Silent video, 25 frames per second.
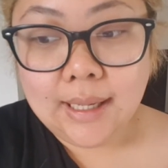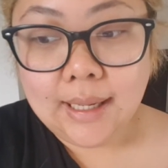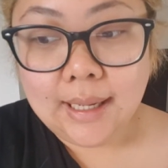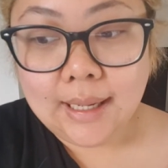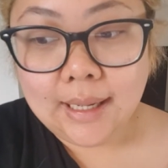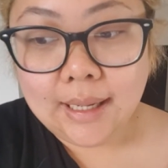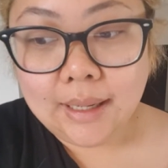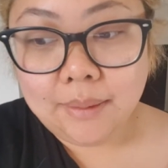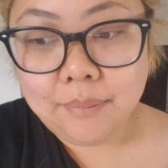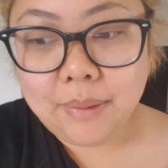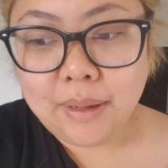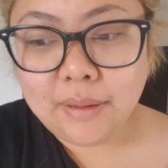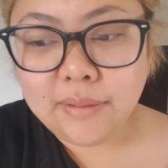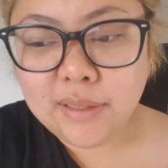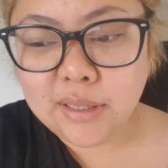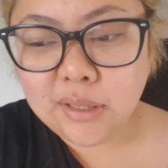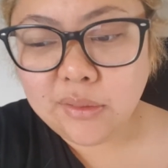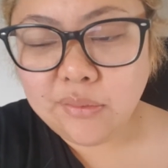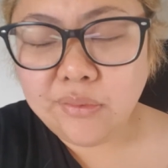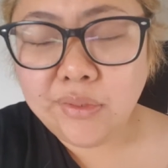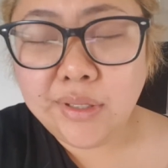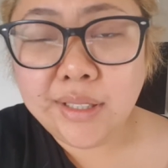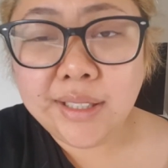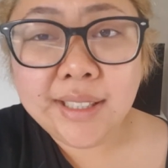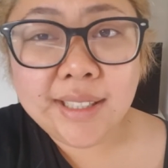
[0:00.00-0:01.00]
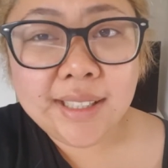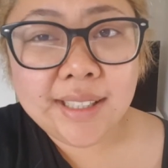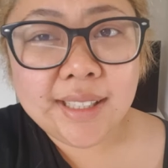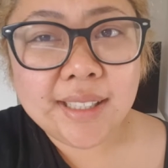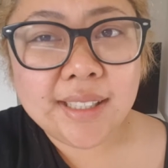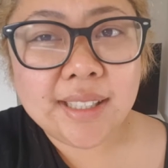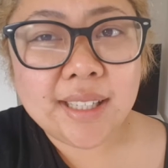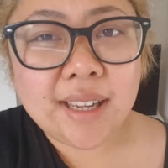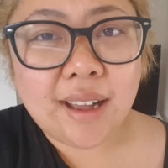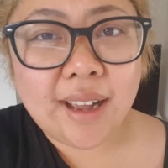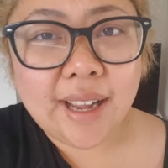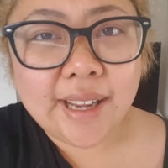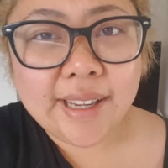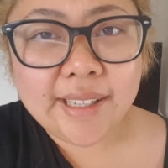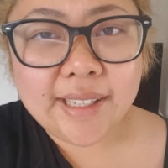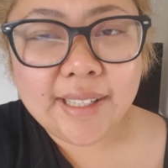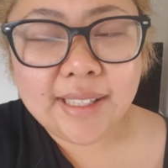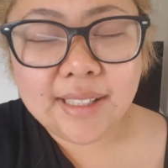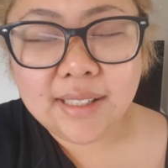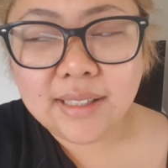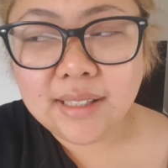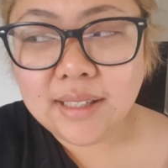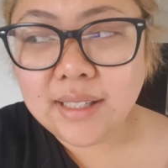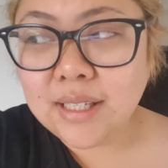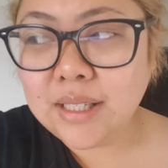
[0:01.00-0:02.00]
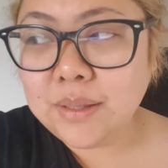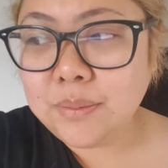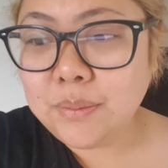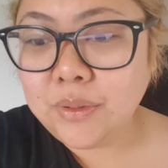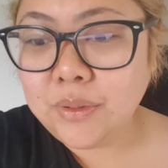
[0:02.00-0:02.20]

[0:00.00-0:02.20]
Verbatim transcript: Um, but I was just really tired this